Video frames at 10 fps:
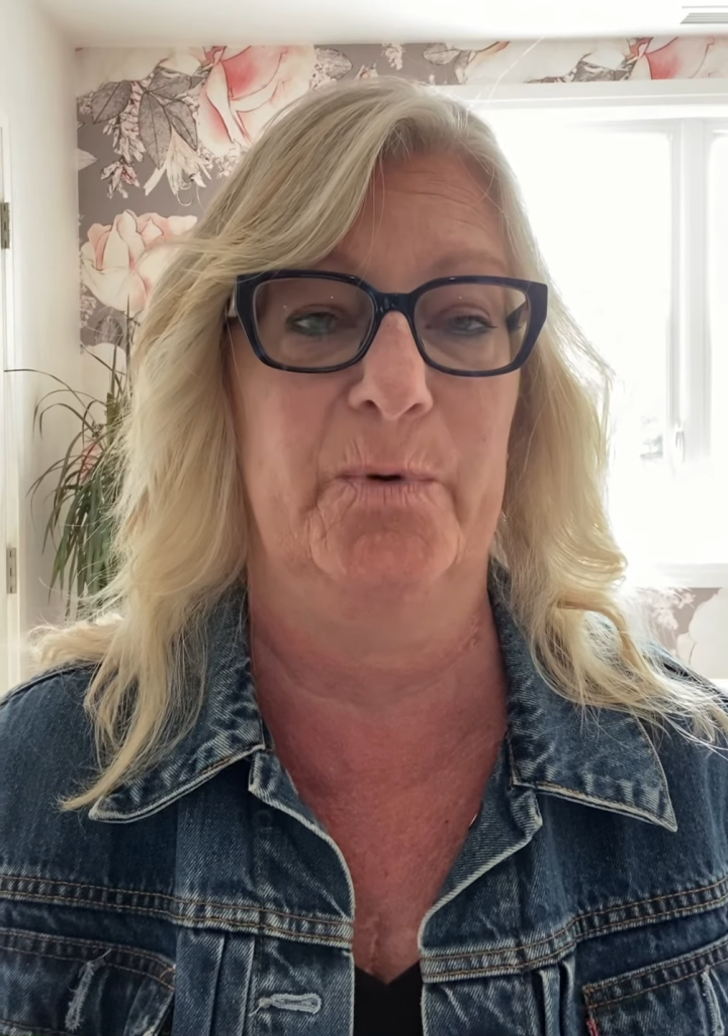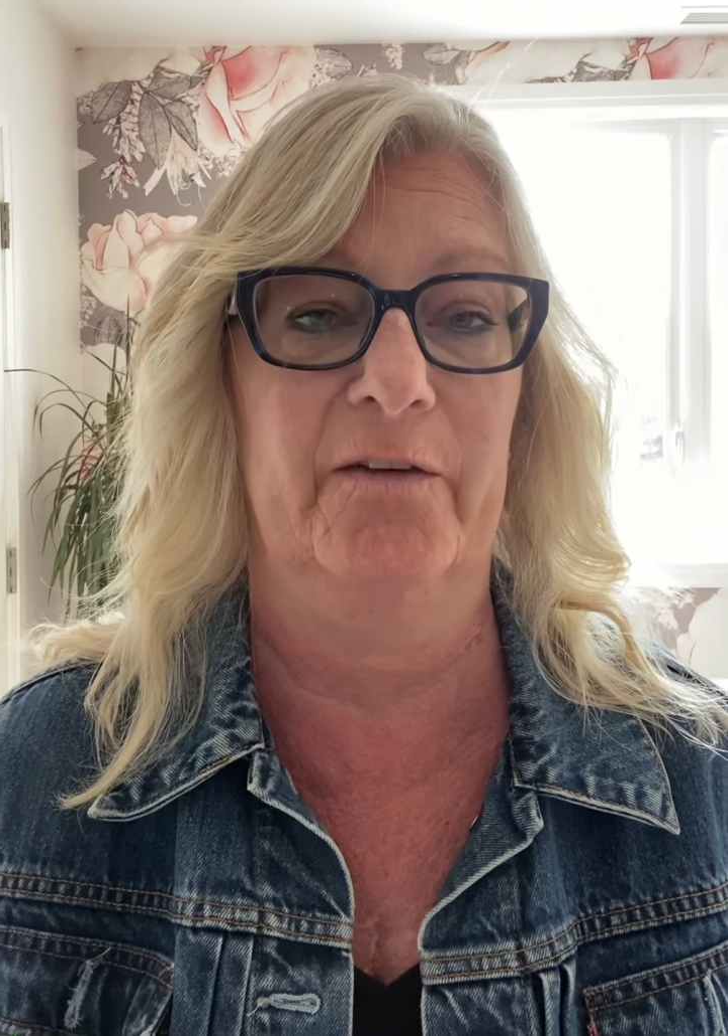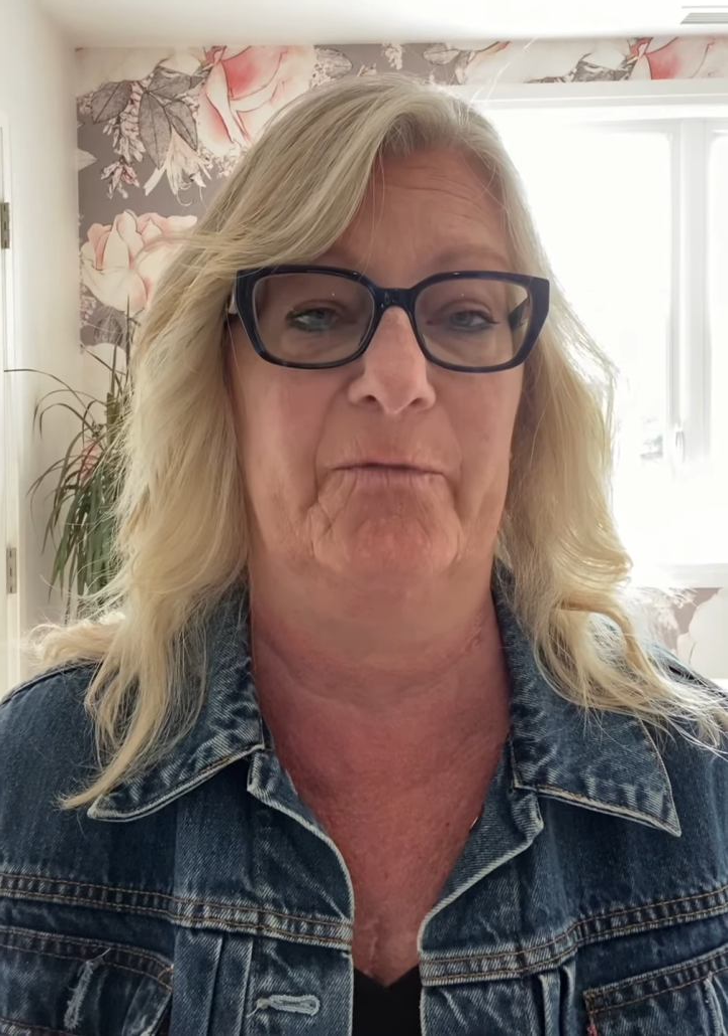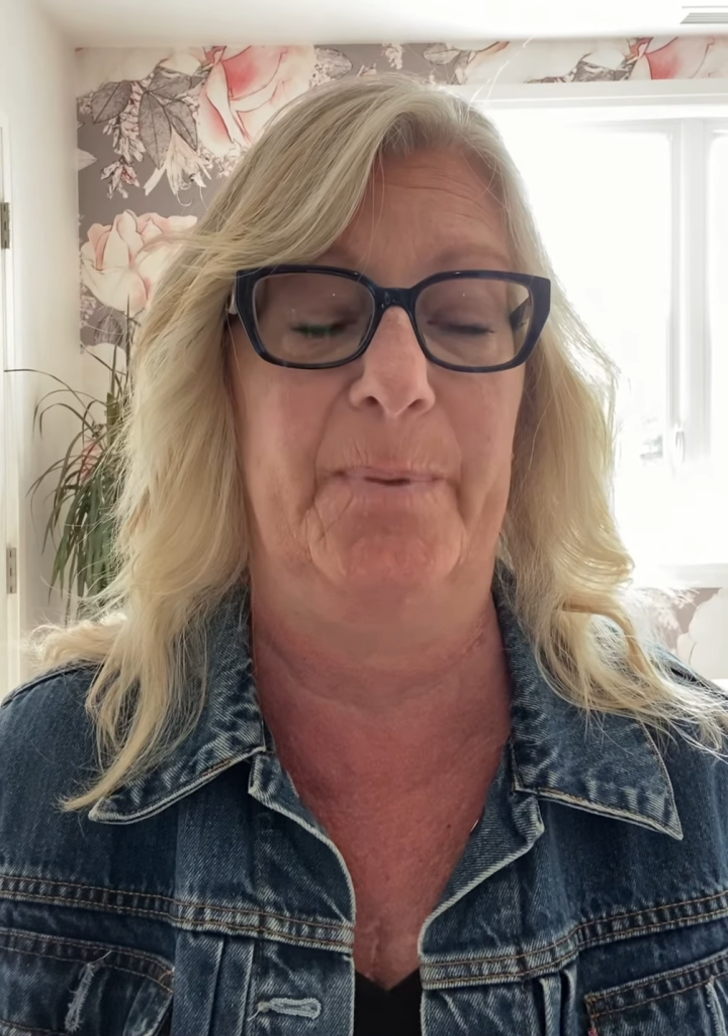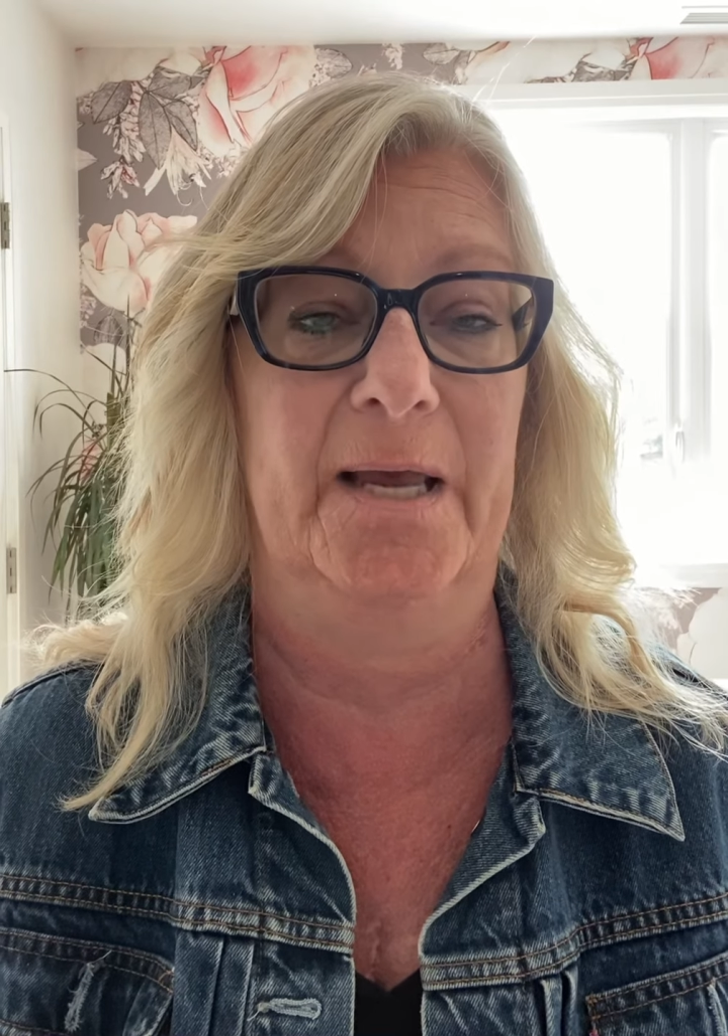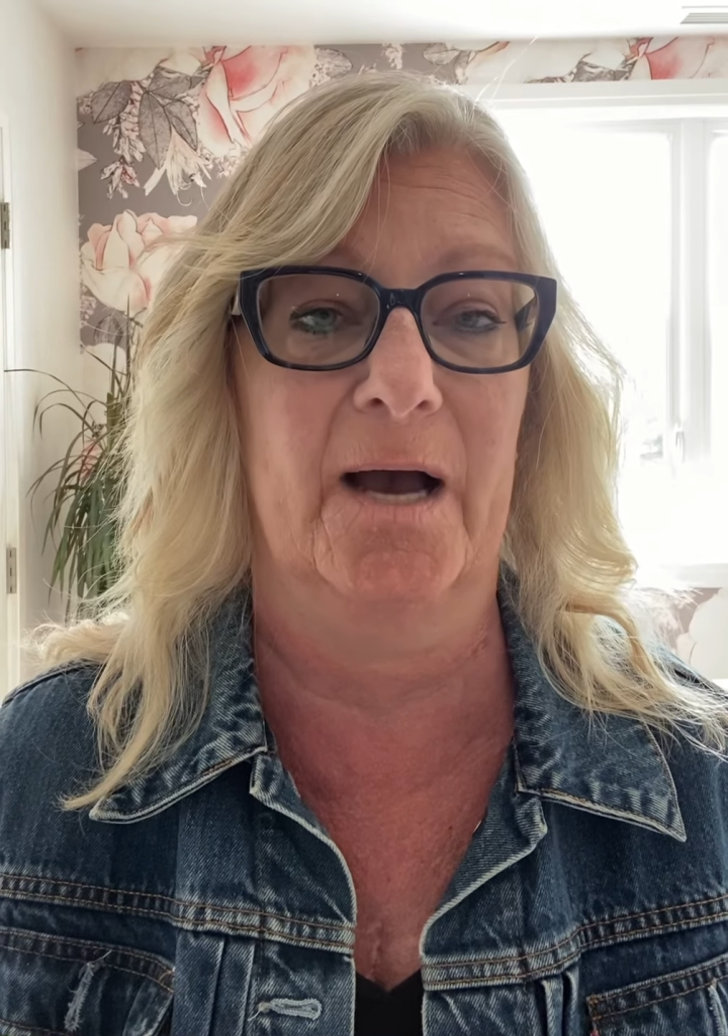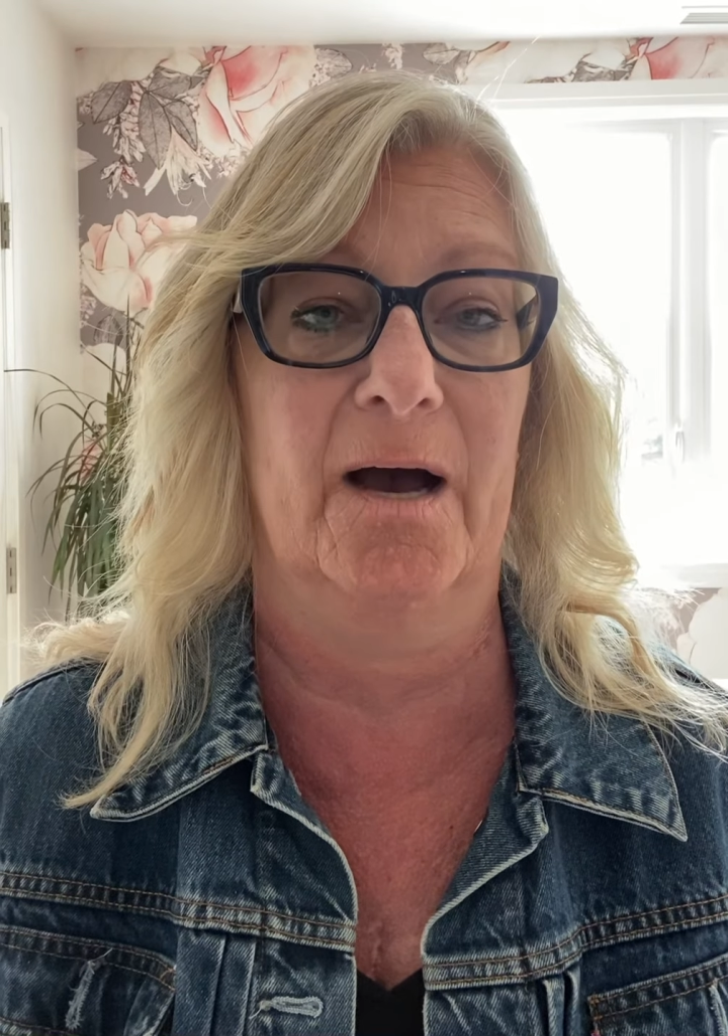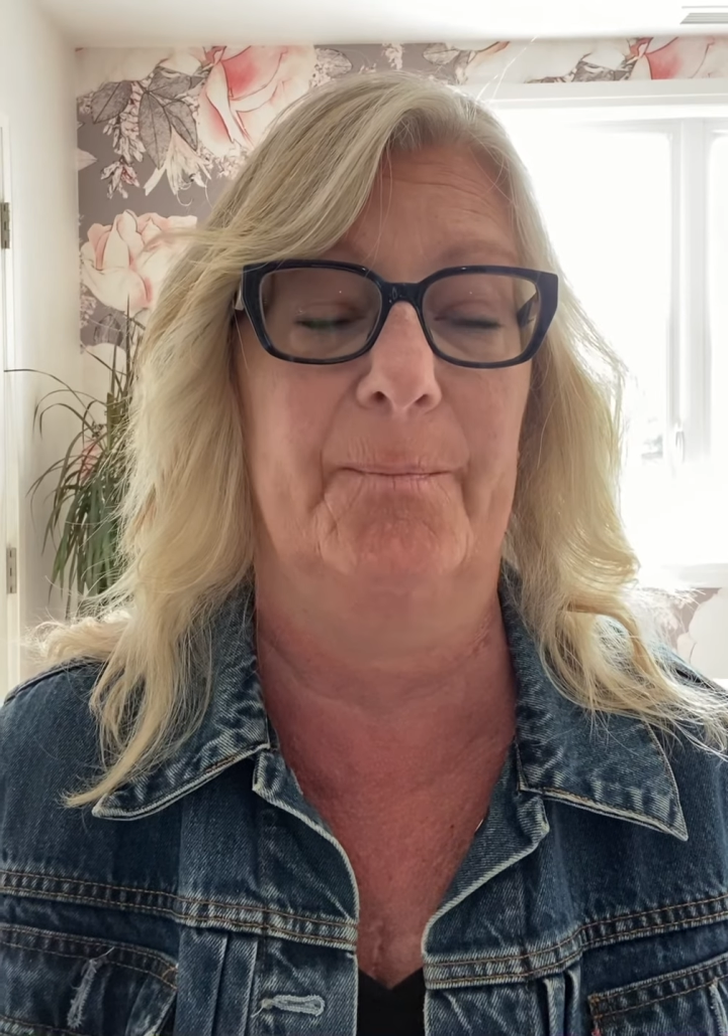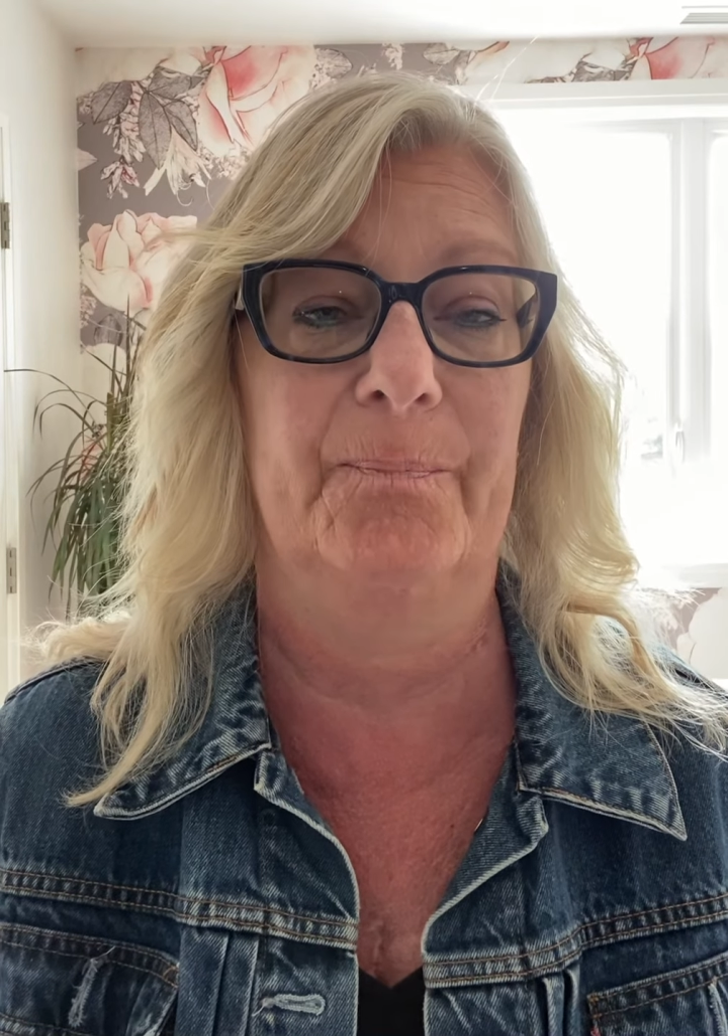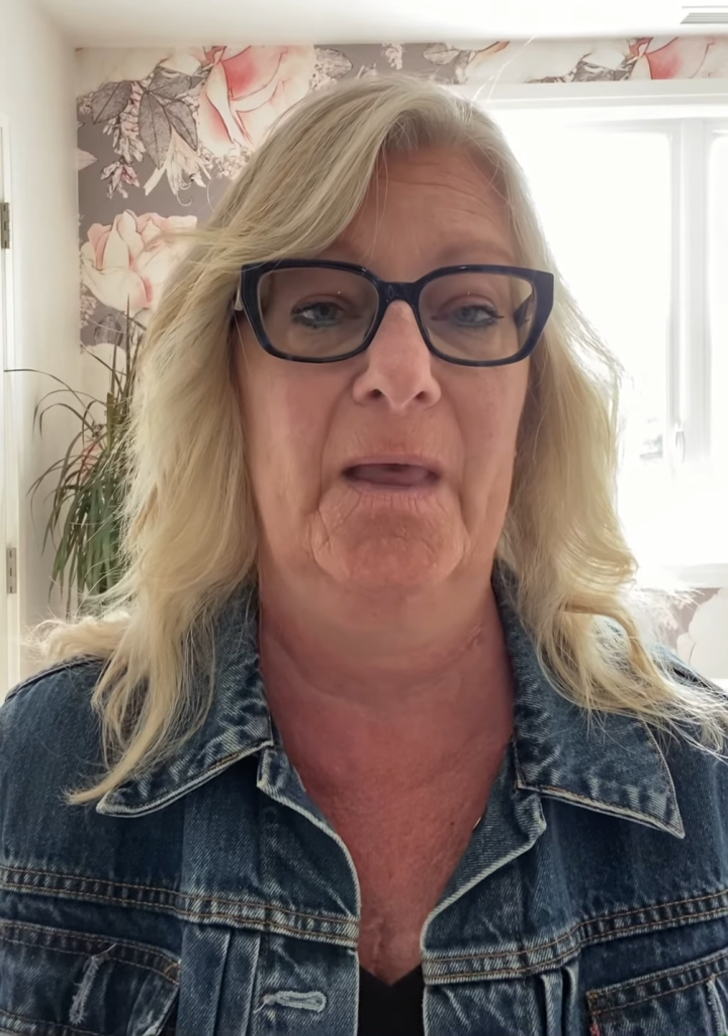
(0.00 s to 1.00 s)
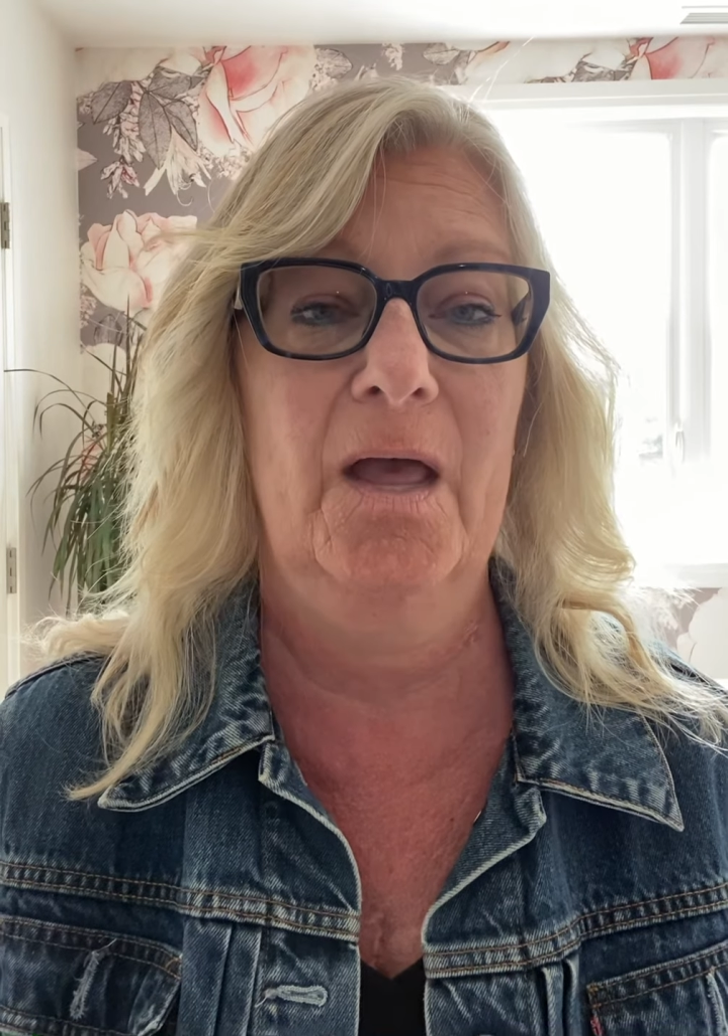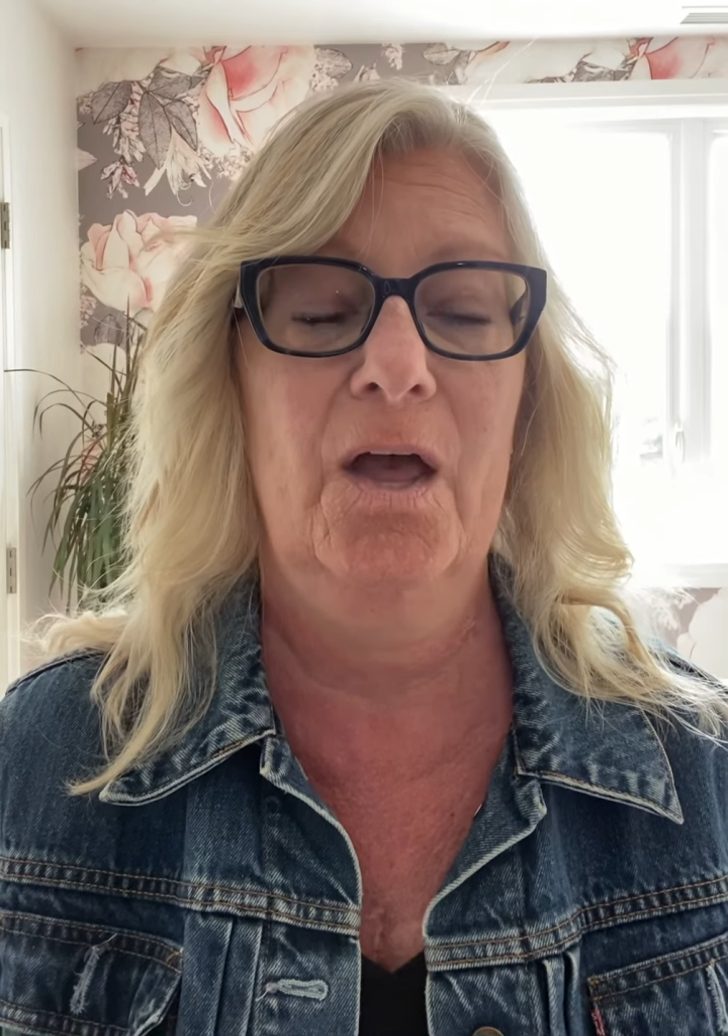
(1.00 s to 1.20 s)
we've become.